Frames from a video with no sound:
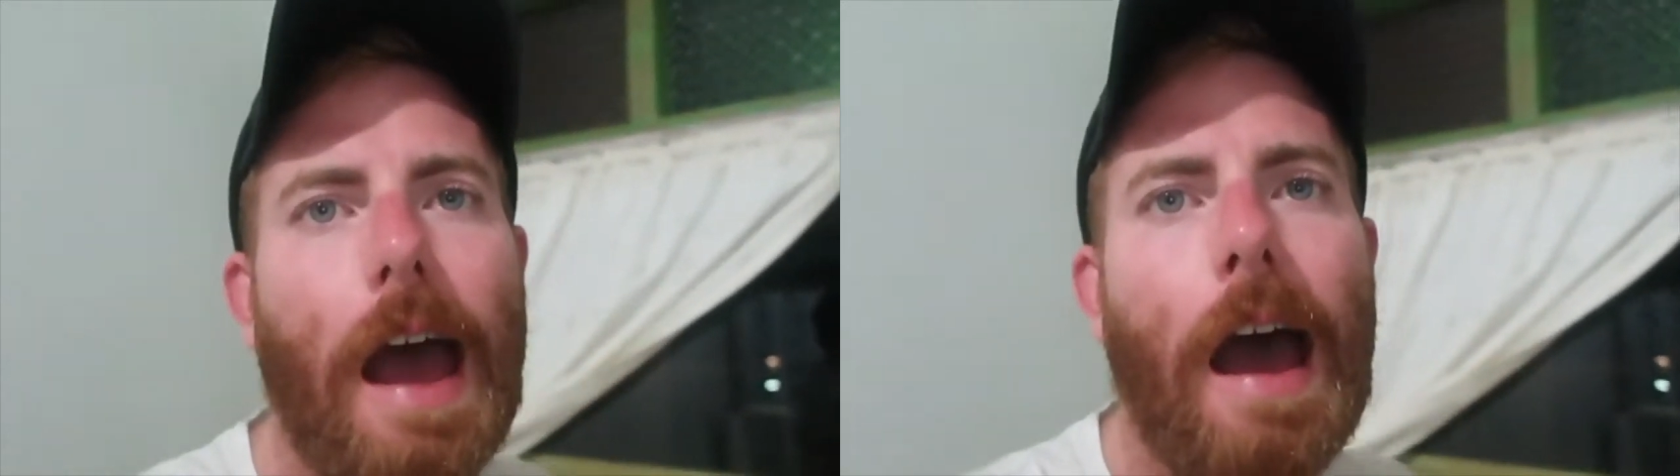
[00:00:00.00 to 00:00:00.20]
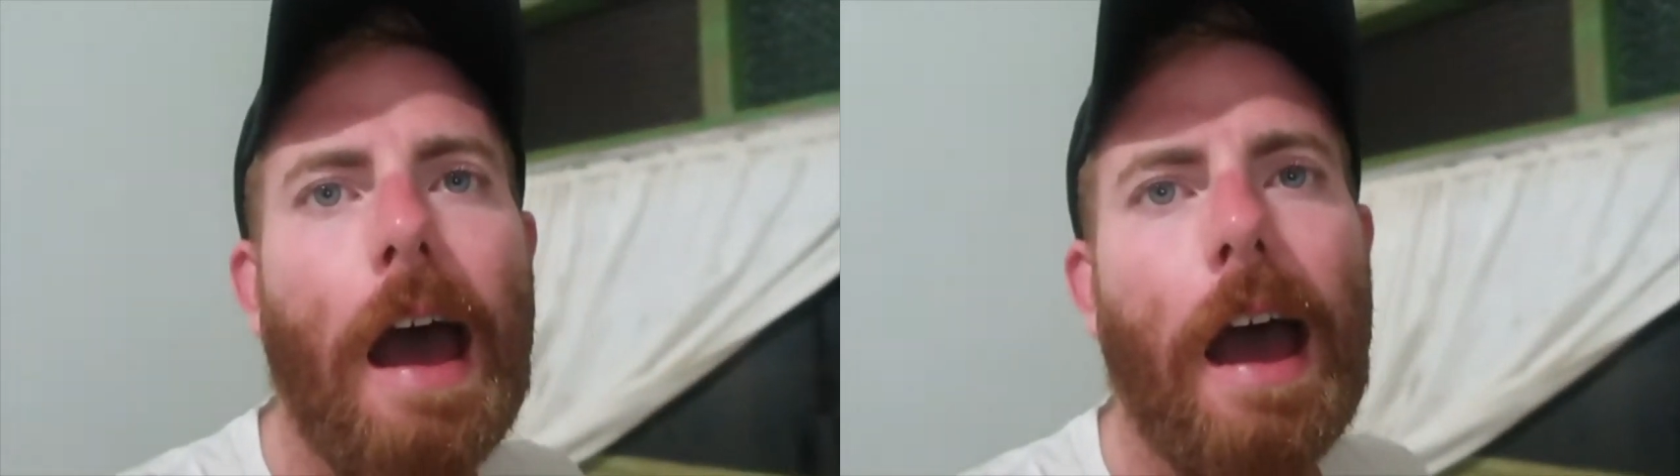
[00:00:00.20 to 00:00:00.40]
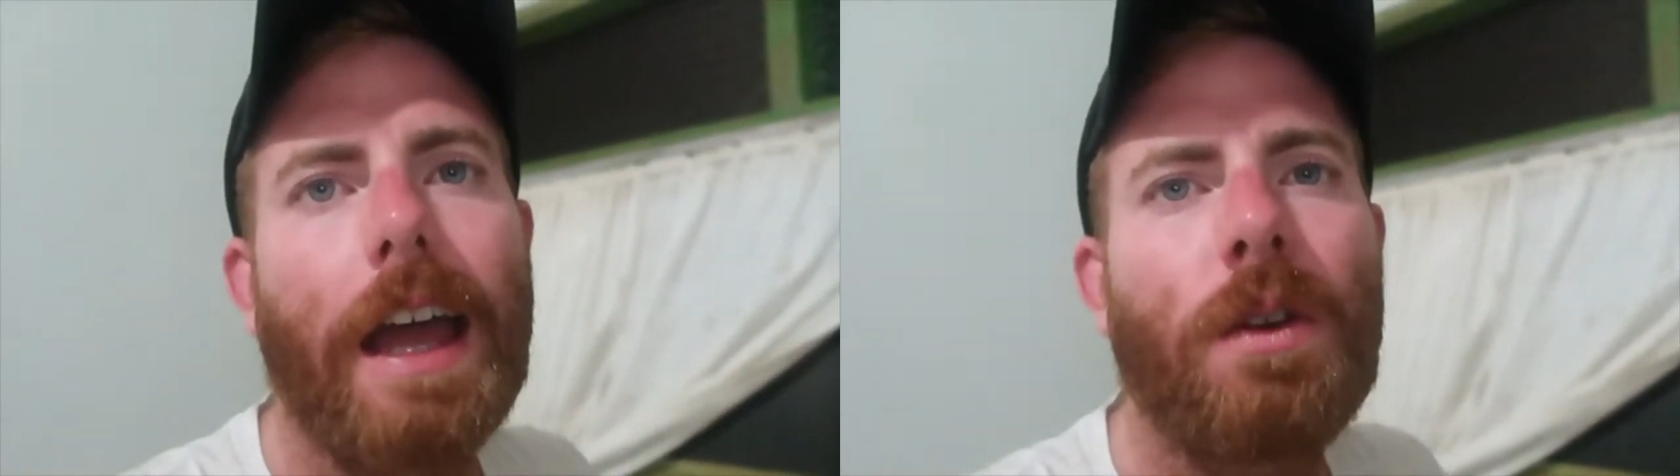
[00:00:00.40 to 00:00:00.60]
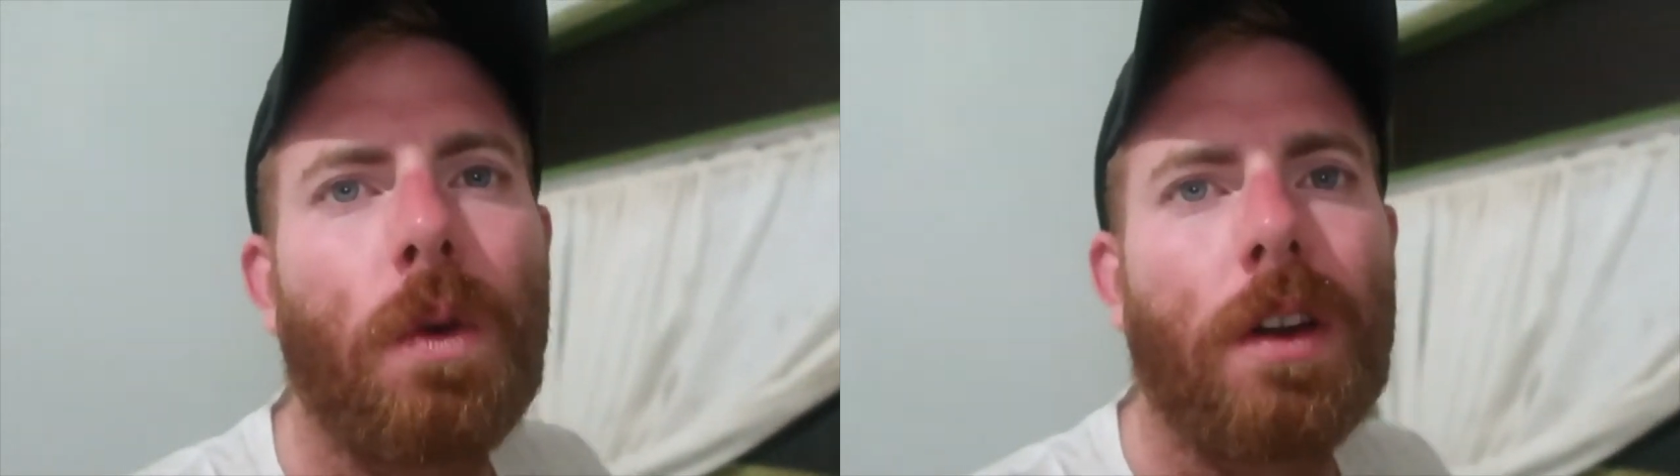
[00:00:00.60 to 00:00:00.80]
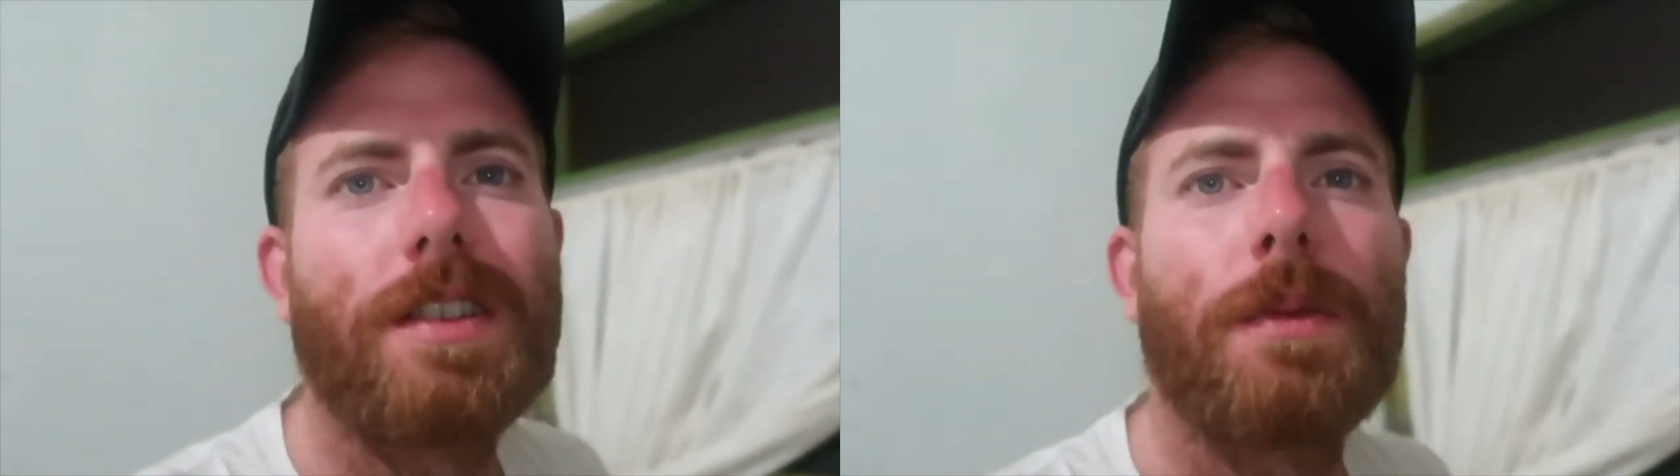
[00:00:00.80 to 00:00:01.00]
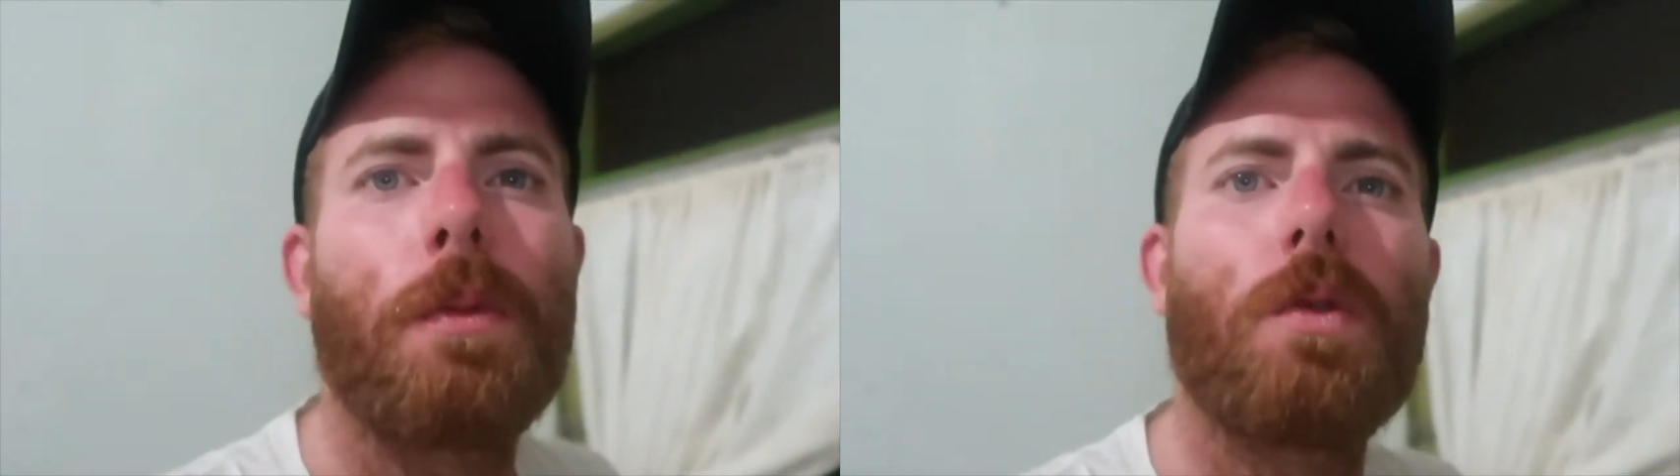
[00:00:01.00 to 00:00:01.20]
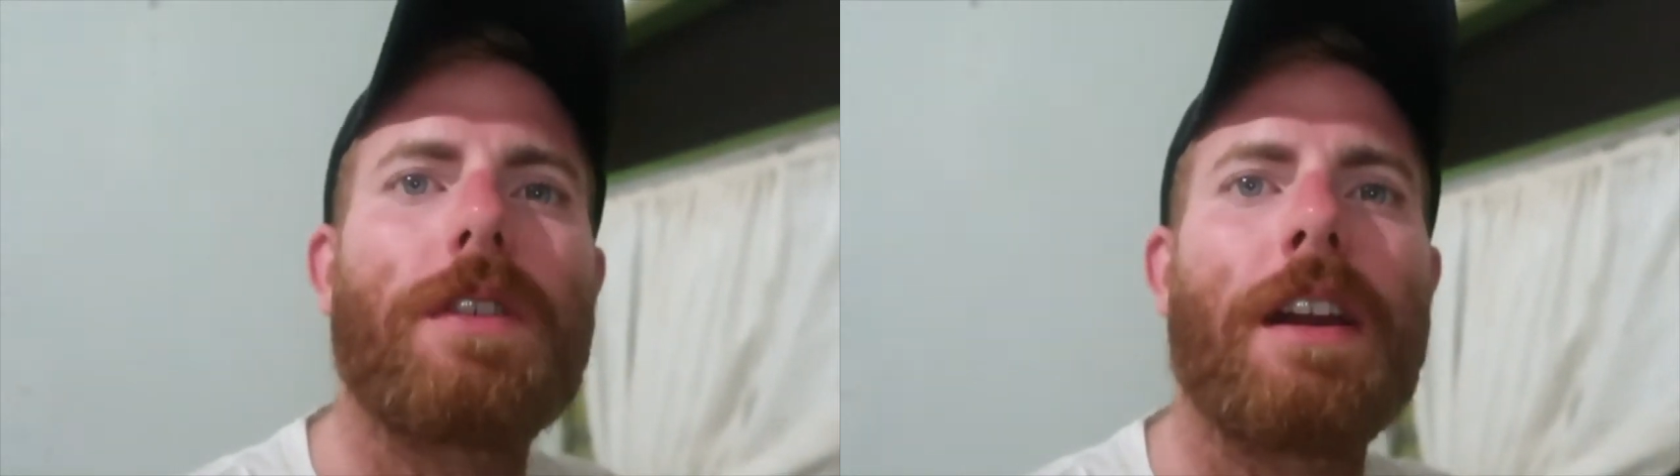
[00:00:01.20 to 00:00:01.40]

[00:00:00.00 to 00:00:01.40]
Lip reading: In all honesty, we walked